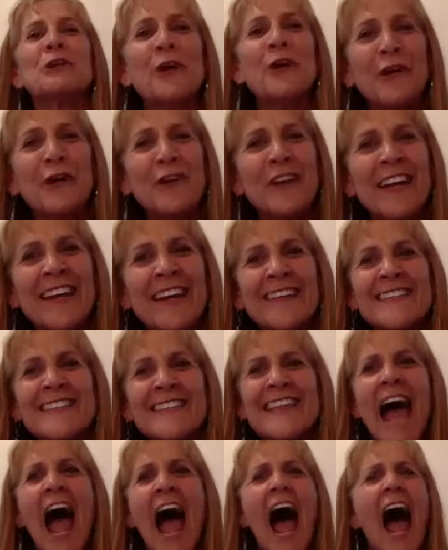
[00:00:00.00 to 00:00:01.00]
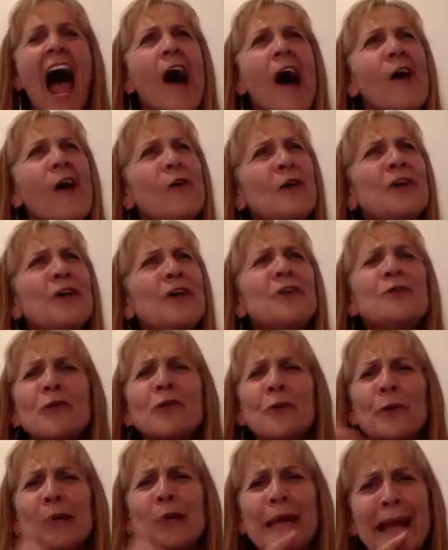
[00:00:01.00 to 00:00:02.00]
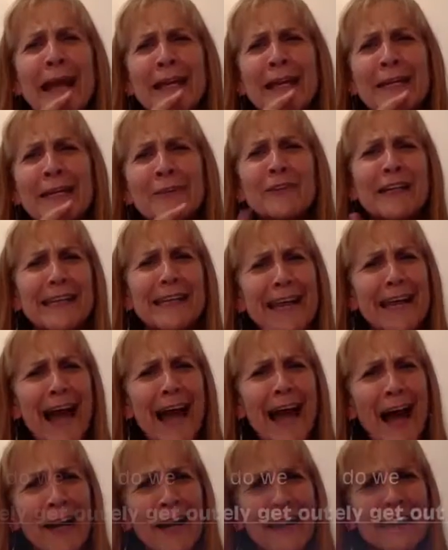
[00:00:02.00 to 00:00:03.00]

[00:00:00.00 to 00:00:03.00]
learn is, how do you creatively get out